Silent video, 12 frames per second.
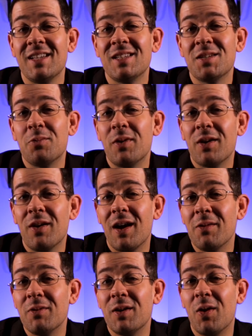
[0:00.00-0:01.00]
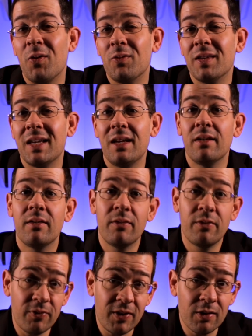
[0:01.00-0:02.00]
to where I would only
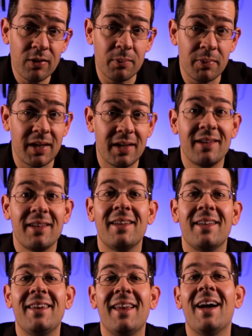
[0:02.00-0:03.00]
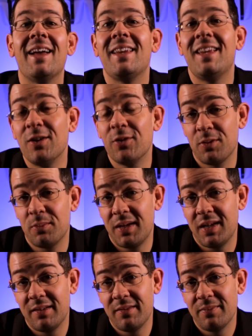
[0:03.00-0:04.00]
feel the beat, not hear the beat.